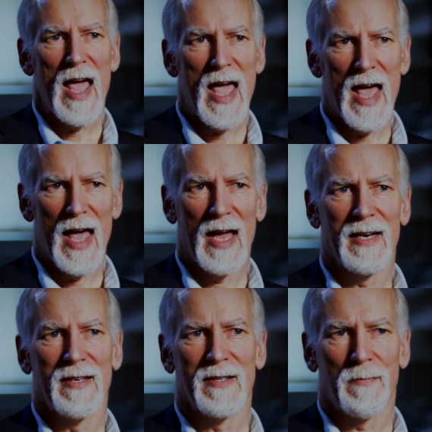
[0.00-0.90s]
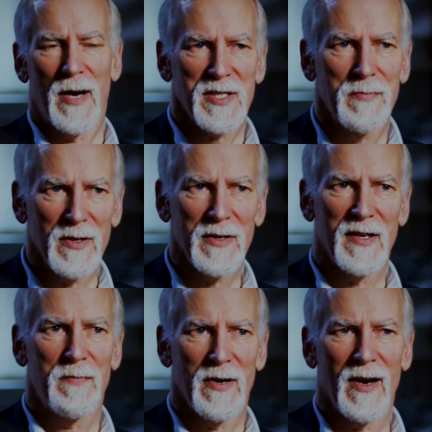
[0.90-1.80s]
And the possibility
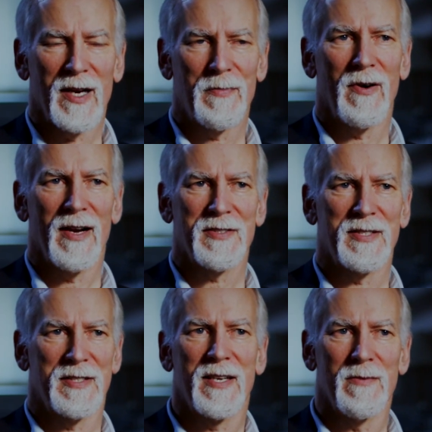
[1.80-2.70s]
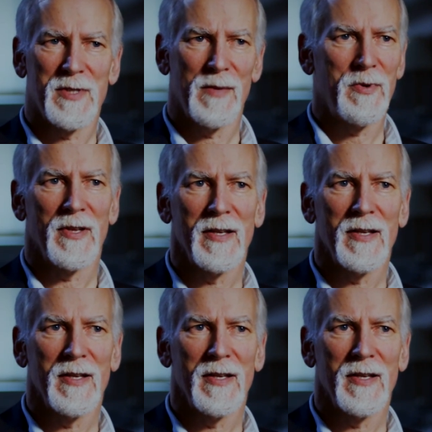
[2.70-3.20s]
of periodic paralysis comes up on the